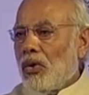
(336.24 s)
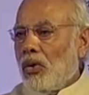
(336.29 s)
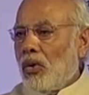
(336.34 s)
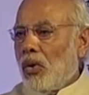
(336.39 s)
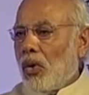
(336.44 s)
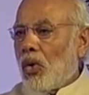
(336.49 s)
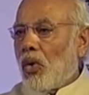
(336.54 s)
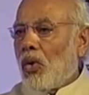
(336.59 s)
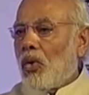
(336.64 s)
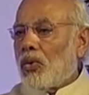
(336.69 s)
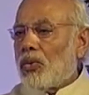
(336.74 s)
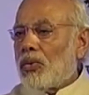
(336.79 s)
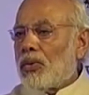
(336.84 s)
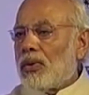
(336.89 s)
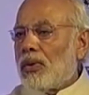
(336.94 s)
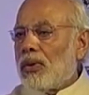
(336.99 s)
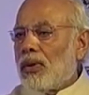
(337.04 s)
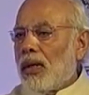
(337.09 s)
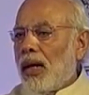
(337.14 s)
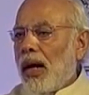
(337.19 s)

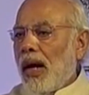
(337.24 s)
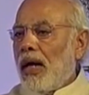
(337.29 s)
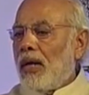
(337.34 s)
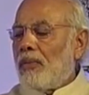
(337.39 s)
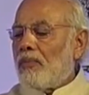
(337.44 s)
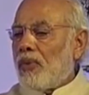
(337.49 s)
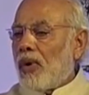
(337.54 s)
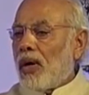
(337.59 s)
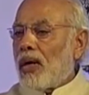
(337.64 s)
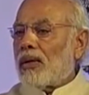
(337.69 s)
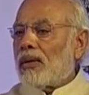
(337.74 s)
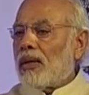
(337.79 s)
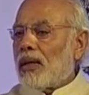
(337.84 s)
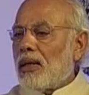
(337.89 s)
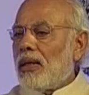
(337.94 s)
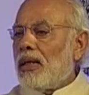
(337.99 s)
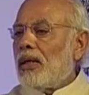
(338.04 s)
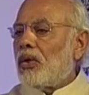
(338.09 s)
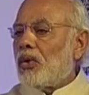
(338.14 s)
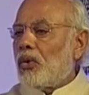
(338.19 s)
growth and further
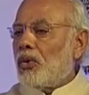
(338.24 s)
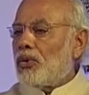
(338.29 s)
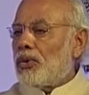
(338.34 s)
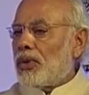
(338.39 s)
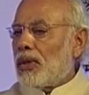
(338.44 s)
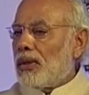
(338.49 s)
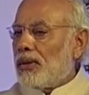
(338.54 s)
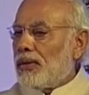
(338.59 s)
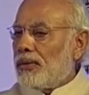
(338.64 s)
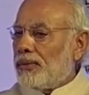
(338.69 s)
inclusion.